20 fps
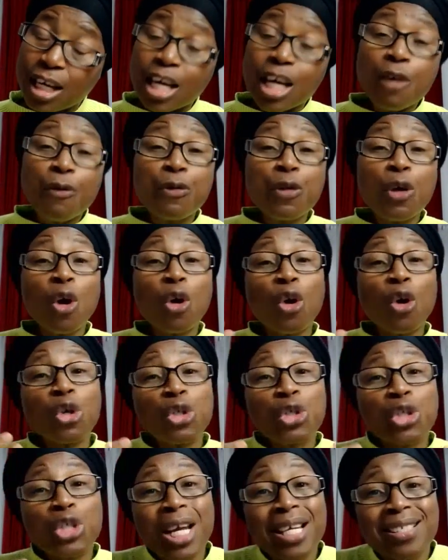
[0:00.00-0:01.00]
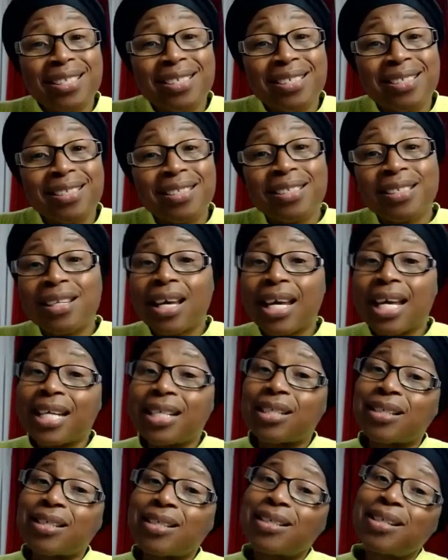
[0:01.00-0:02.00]
If your conscience
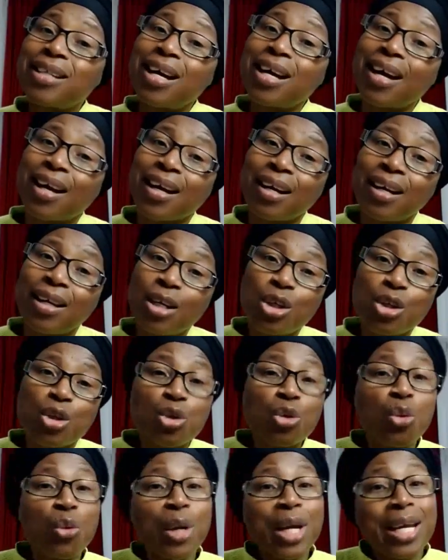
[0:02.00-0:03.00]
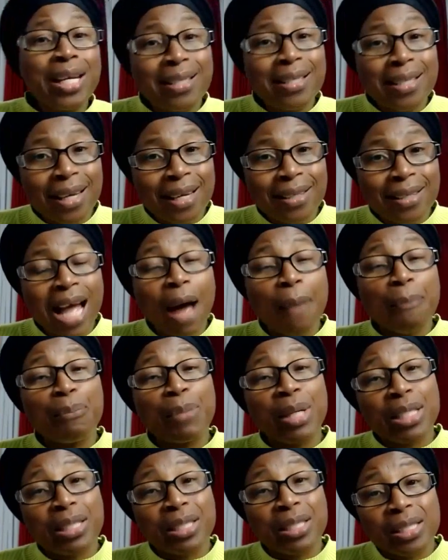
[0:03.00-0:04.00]
is clear to eat it, that
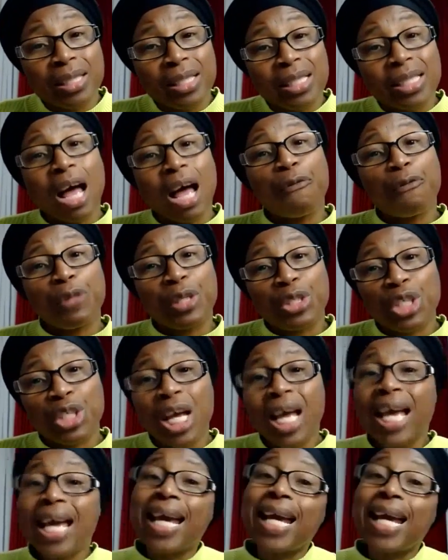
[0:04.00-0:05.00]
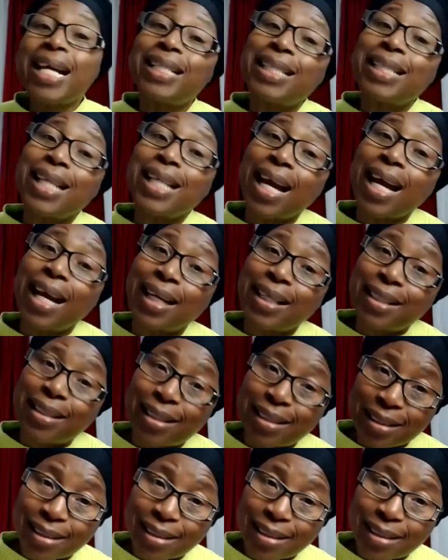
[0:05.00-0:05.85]
meat, that fish. Eat it.